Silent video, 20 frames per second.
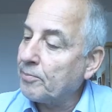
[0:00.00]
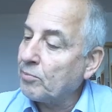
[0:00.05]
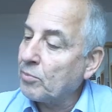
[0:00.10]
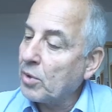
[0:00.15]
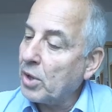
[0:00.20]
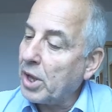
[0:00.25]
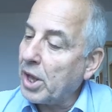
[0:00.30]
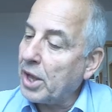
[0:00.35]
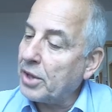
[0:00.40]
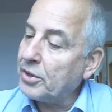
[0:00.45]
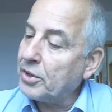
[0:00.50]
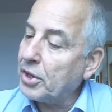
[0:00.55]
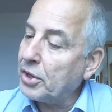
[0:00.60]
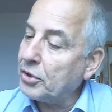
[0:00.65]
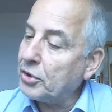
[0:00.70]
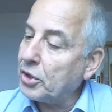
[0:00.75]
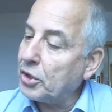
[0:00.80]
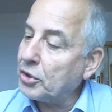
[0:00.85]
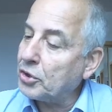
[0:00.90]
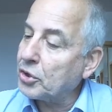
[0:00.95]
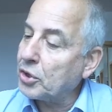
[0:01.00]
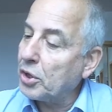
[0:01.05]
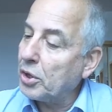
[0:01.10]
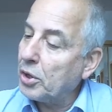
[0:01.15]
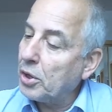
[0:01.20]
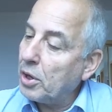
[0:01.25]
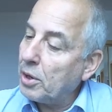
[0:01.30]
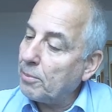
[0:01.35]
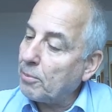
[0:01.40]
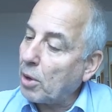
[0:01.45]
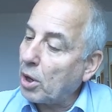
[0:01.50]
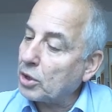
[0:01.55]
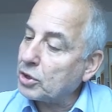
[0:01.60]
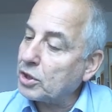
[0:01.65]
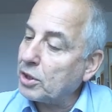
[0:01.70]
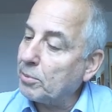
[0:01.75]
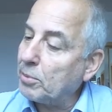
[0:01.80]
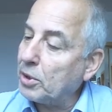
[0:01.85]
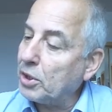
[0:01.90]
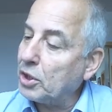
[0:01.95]
And this is
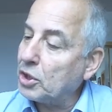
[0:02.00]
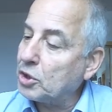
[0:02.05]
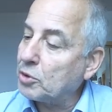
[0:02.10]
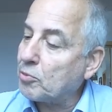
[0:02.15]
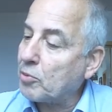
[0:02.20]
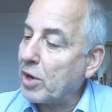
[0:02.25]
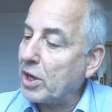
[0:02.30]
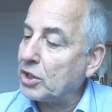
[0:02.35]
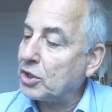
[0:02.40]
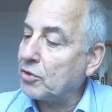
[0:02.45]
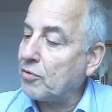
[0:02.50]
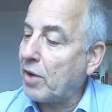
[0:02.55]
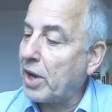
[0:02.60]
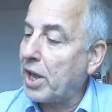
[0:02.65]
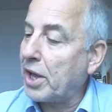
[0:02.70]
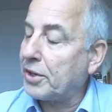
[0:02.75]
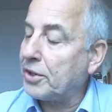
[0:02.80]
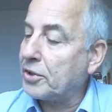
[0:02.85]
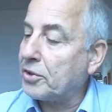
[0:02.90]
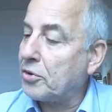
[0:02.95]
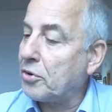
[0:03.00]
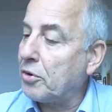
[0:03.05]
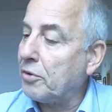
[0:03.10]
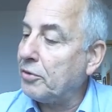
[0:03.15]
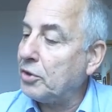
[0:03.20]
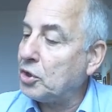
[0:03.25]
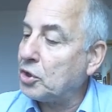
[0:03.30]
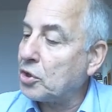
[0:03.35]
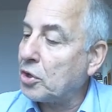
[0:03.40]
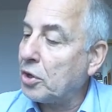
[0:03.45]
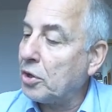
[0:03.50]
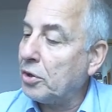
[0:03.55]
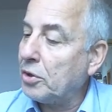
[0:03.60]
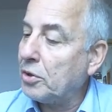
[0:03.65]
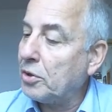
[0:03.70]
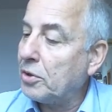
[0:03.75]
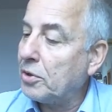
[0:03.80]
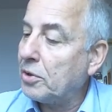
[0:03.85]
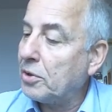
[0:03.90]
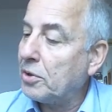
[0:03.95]
possibly expressed via the curvature,
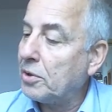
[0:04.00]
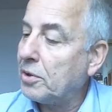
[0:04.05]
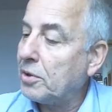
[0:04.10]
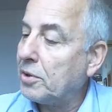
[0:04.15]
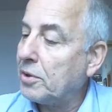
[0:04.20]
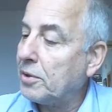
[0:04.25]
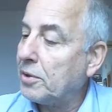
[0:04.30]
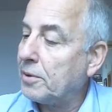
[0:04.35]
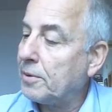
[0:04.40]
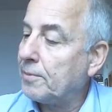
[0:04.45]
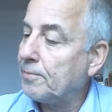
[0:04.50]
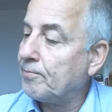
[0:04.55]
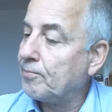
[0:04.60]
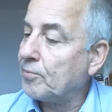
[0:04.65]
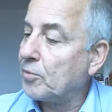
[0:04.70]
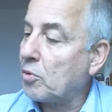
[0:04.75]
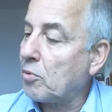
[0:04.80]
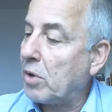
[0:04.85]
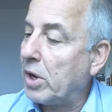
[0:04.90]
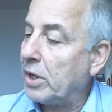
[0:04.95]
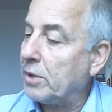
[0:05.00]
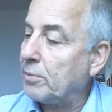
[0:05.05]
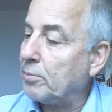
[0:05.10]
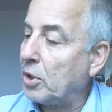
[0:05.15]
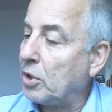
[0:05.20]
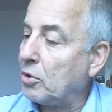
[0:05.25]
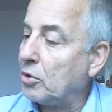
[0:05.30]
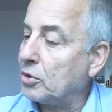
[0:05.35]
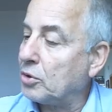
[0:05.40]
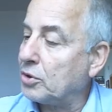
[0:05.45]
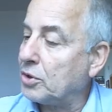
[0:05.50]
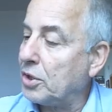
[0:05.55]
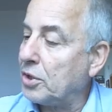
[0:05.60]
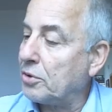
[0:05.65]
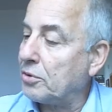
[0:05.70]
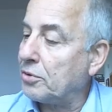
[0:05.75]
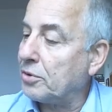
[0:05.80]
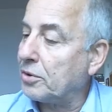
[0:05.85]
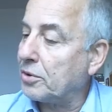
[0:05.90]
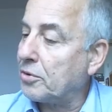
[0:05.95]
right? Because here
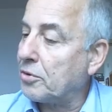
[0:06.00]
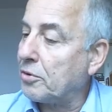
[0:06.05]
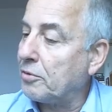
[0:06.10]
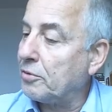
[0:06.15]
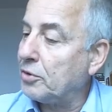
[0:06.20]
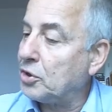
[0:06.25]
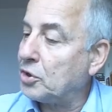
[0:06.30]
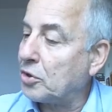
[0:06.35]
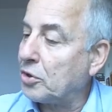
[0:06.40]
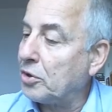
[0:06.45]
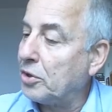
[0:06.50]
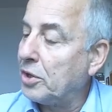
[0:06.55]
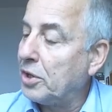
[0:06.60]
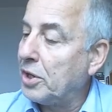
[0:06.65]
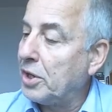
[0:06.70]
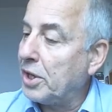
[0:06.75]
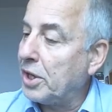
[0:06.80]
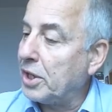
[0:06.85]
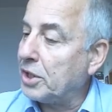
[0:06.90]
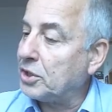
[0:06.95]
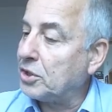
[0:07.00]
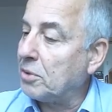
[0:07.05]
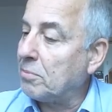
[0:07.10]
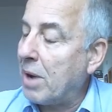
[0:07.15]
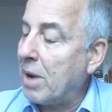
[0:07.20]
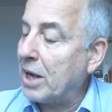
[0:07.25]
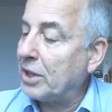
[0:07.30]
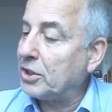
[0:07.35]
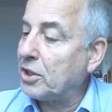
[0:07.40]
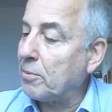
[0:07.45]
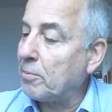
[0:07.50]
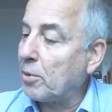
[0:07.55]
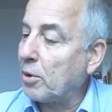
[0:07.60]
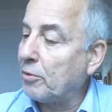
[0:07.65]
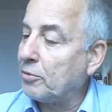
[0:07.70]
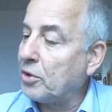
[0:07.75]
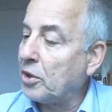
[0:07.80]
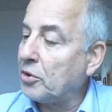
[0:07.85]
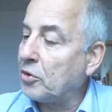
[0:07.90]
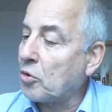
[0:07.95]
the curvature is the multiple of
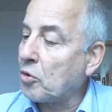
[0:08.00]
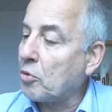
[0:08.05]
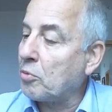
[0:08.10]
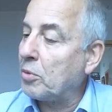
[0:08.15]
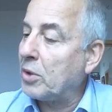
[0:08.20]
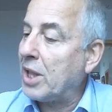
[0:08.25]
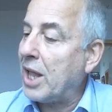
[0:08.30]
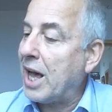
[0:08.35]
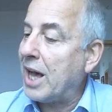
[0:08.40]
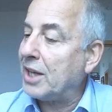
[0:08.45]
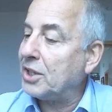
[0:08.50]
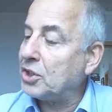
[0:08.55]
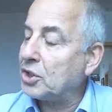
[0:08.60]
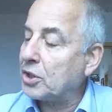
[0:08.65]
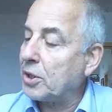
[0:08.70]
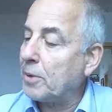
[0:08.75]
the normalized